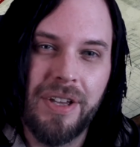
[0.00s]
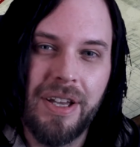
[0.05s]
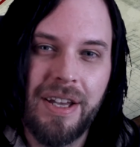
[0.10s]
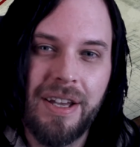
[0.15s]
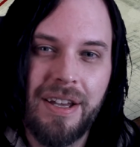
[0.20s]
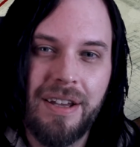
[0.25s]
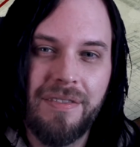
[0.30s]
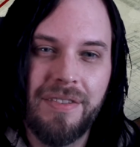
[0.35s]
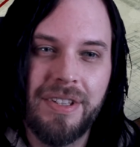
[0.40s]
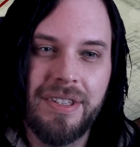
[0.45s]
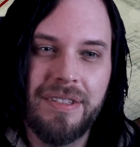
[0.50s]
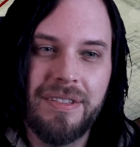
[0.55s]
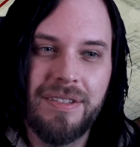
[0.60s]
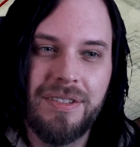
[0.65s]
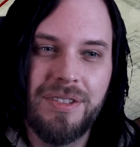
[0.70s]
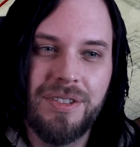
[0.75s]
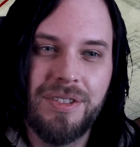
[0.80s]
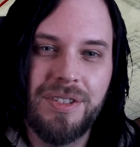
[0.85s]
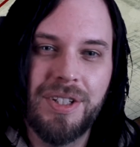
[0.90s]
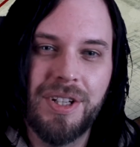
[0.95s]
But if you
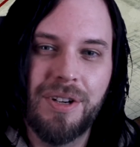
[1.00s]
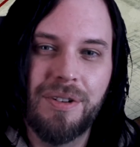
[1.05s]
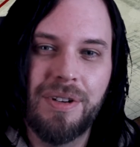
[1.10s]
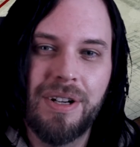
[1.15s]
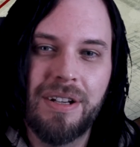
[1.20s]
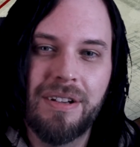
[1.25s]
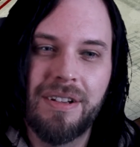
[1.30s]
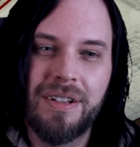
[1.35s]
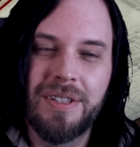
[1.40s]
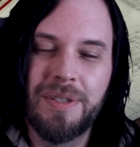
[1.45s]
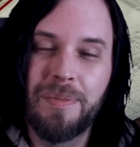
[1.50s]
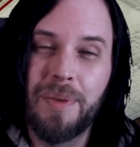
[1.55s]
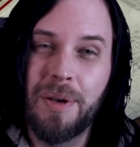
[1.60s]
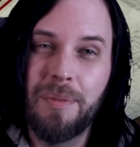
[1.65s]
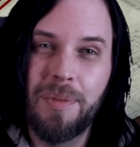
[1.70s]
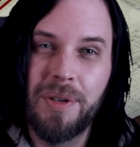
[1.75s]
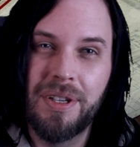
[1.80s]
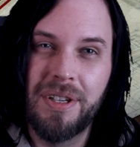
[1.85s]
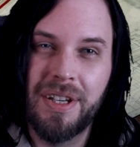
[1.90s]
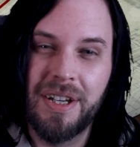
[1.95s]
haven't, stick around
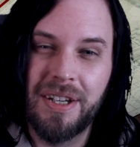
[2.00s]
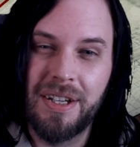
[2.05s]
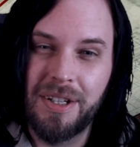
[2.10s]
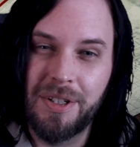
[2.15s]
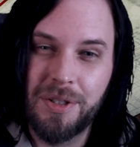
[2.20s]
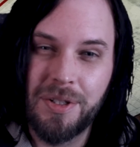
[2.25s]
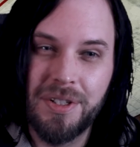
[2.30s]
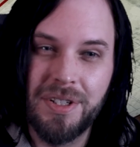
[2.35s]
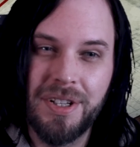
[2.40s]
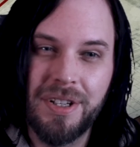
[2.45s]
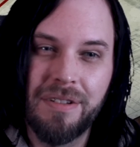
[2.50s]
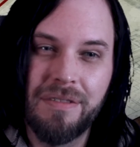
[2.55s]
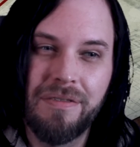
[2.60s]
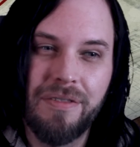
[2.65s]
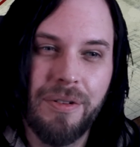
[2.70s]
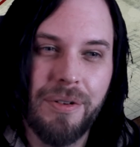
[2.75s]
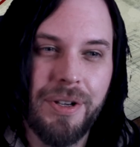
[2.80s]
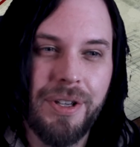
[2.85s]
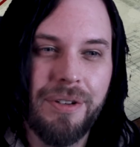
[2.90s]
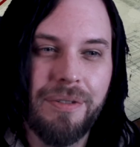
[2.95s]
because it might be kind of
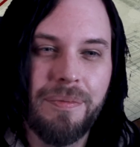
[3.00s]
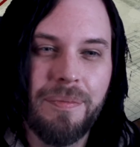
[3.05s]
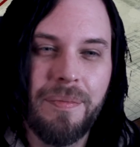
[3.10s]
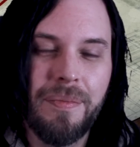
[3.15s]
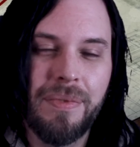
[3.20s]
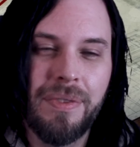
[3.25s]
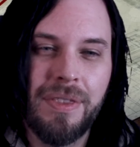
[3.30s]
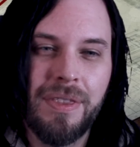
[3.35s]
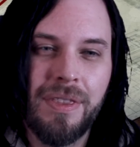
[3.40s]
interesting for you.